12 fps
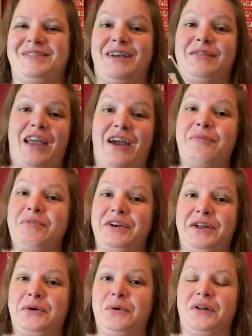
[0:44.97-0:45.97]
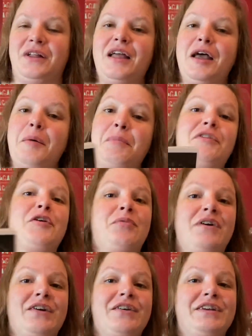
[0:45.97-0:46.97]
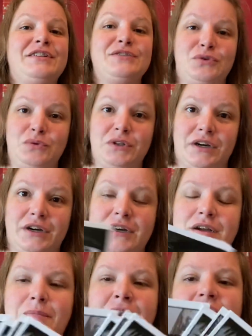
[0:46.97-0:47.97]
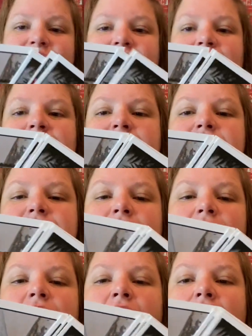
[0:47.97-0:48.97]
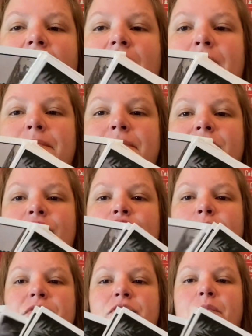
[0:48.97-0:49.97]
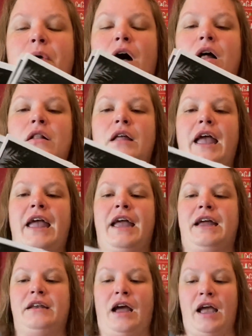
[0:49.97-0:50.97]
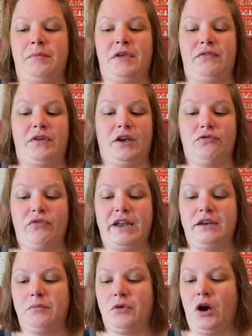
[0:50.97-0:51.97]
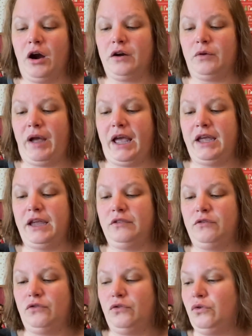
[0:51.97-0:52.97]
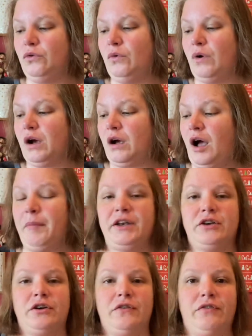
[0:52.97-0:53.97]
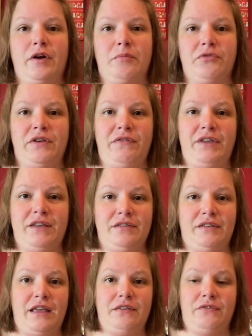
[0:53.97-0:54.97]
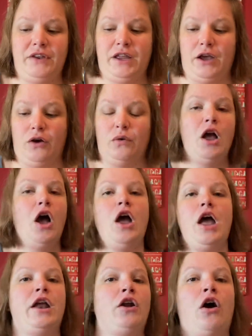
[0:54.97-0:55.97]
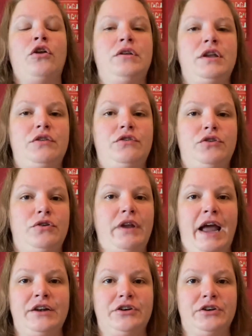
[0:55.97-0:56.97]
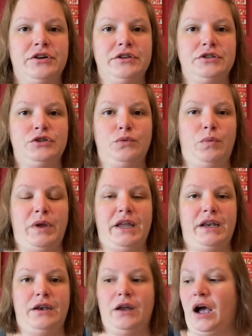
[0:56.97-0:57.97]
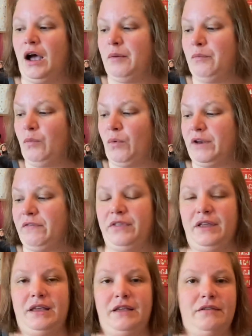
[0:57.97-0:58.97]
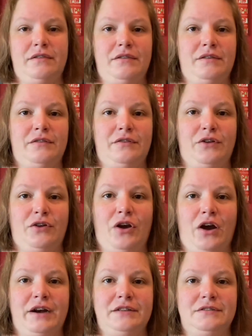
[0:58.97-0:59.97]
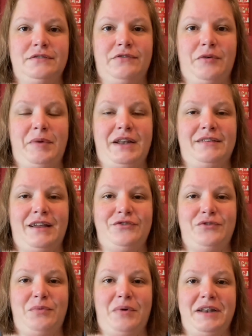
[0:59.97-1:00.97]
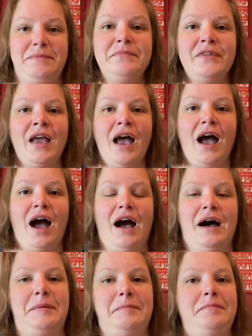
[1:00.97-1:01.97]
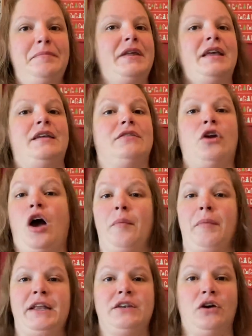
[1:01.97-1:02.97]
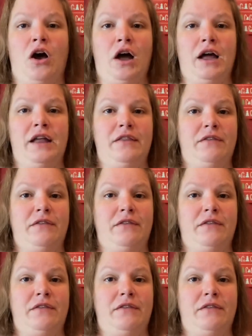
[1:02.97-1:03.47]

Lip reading: They are pretty cool, but they're prairie schooler mini charts. They're super small, and I'm giving a random card away to a commenter from previous day's video. And all you need to do to enter to win one of these little cards, for me to send you one, is comment on the